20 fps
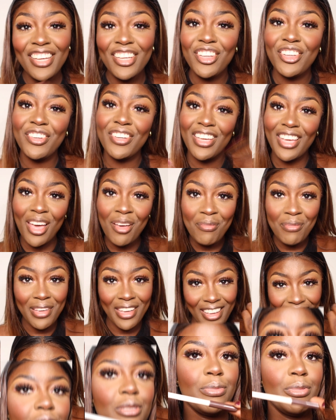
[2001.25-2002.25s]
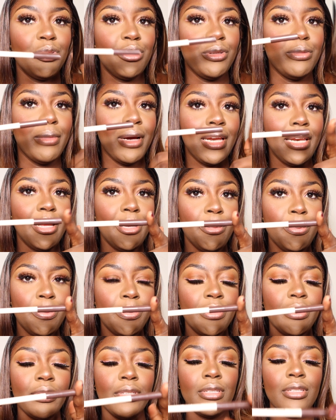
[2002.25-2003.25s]
You get me? I'm going to be doing my
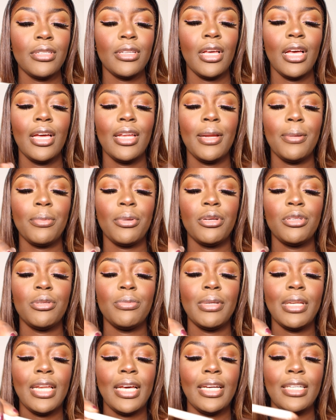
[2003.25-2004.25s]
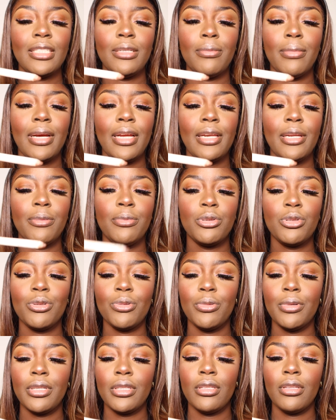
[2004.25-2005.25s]
lips, and I'm going to be lining my lips
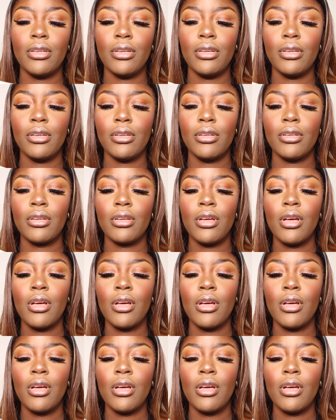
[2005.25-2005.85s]
with the